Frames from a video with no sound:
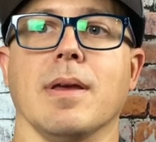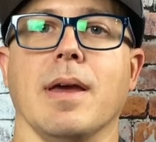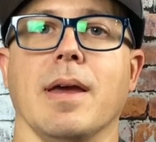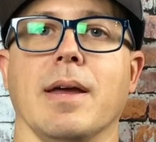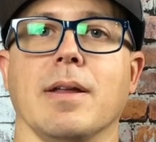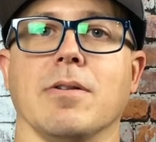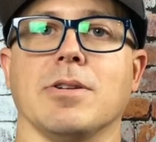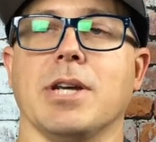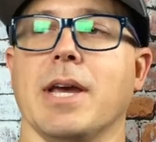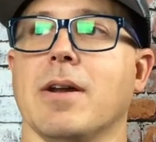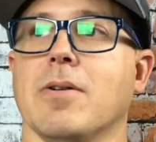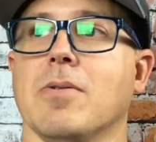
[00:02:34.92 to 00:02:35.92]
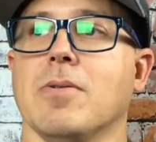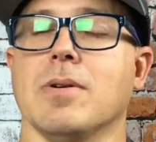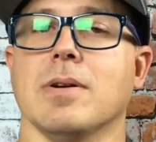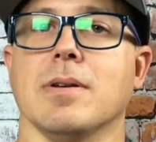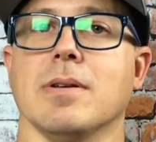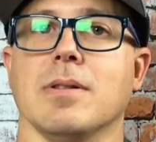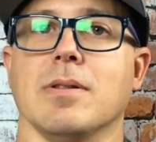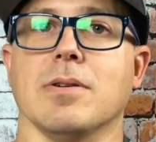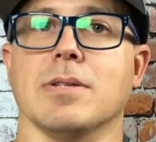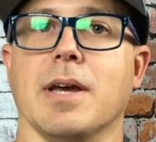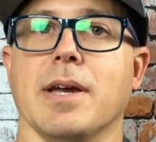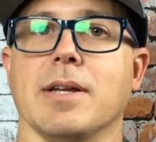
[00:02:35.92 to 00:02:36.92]
and your channel
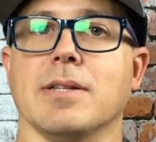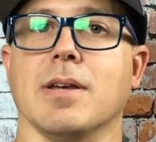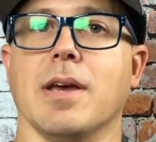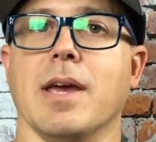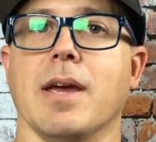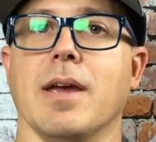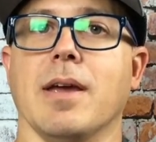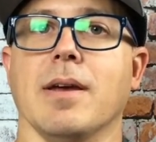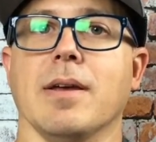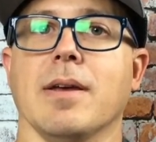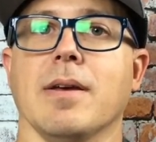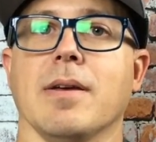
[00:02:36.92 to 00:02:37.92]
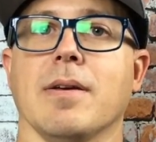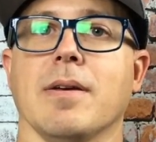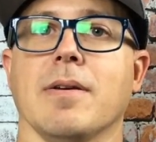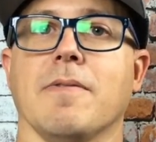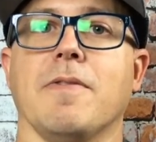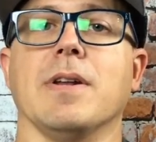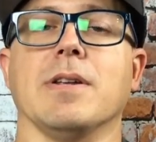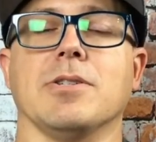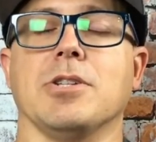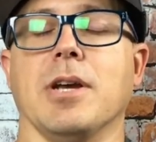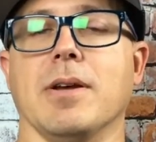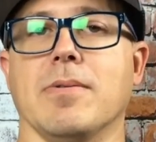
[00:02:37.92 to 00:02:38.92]
looks like it's a fitness
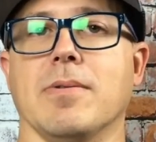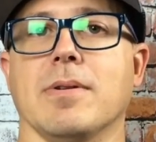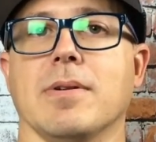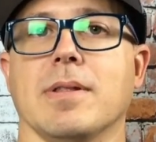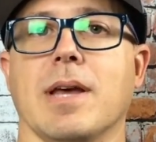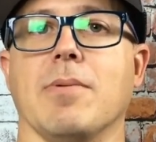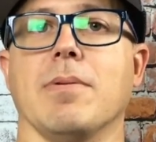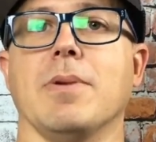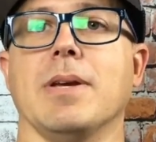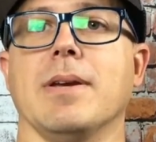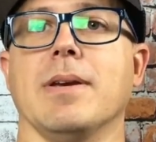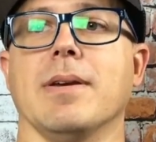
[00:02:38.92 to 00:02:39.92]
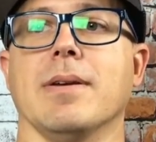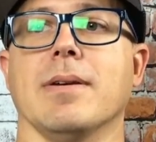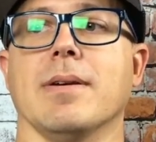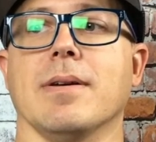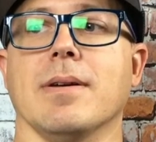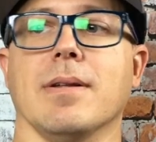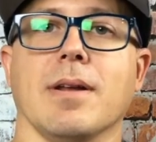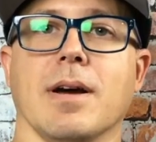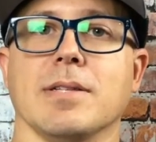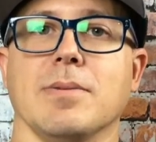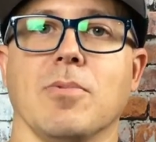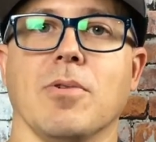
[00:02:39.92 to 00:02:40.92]
channel. That would be an
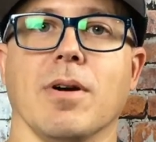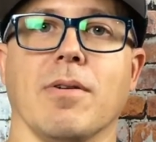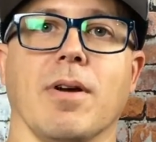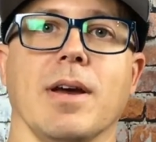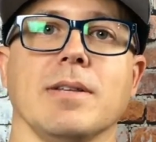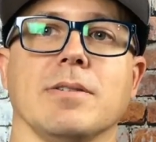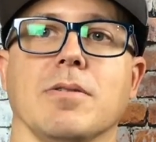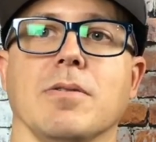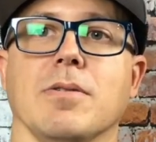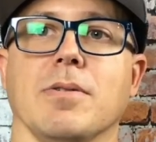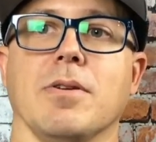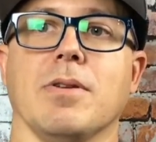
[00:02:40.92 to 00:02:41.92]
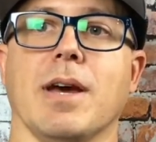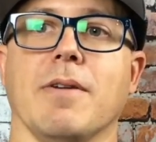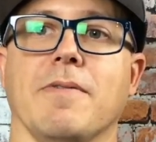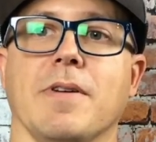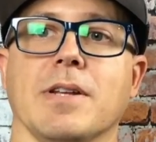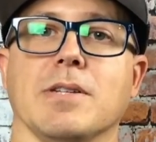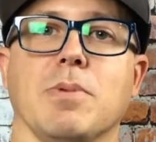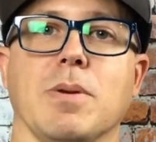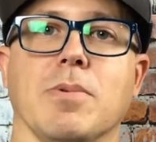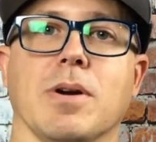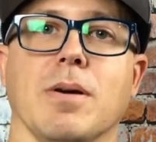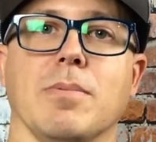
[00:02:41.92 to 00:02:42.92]
oxymoron, right? So you'd have fitness
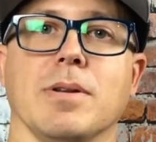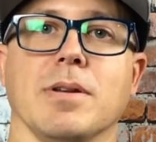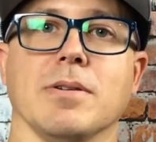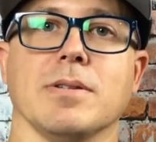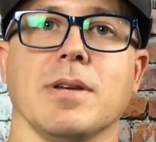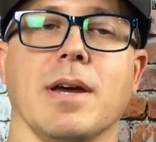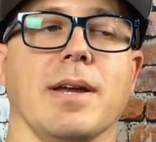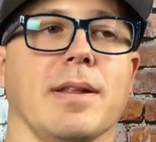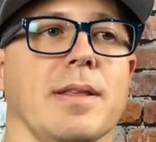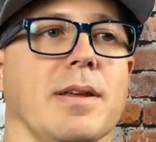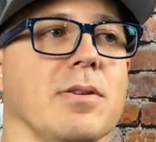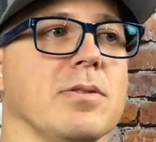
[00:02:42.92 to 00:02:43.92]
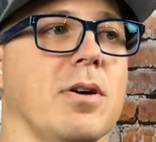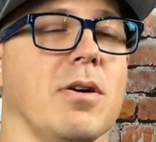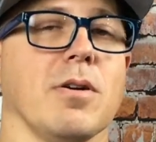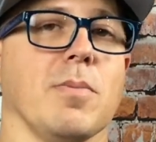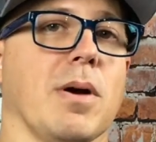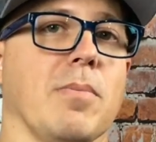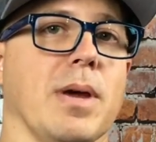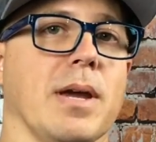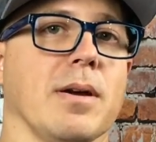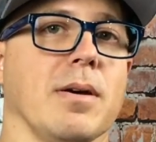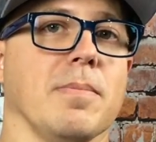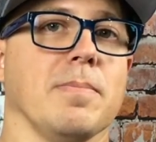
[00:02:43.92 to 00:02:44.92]
people coming to your site, and then you're talking about
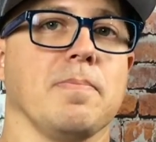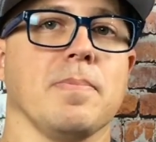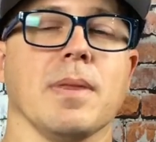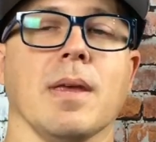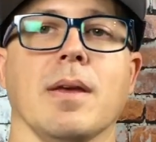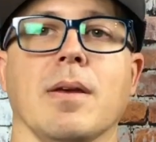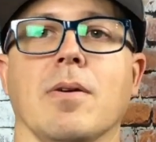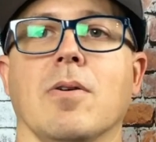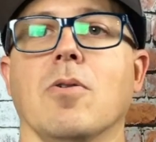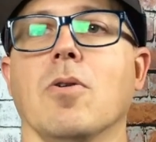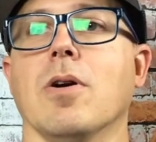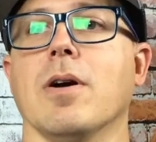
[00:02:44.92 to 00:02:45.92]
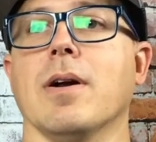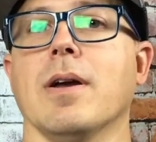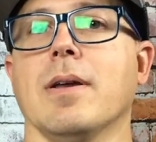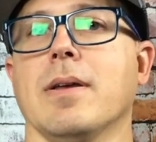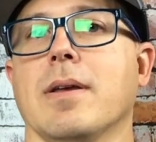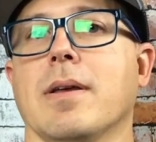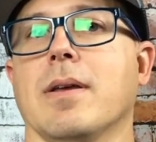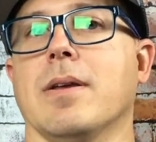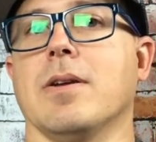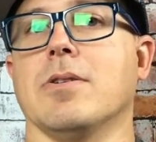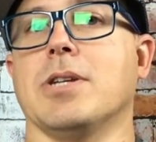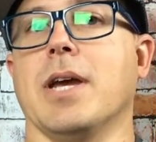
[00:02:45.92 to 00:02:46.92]
makeup. Or
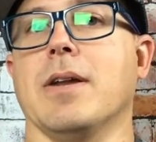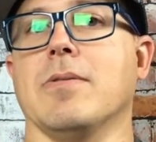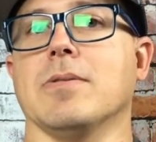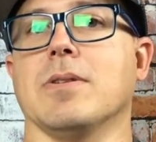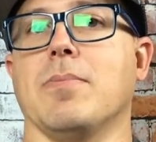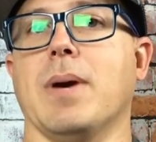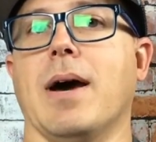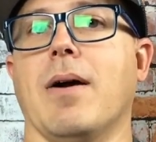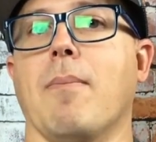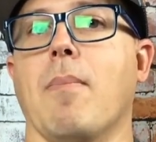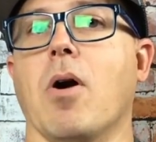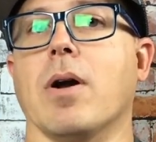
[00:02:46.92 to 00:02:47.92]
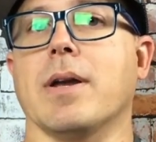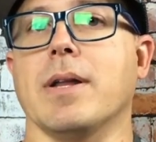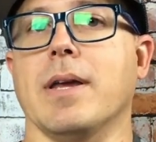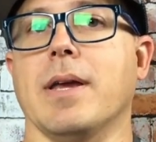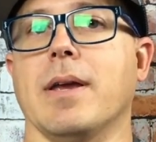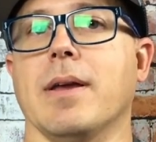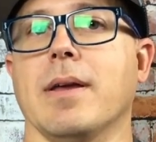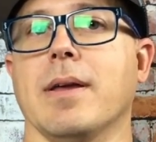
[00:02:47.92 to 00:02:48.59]
your channel is about marketing.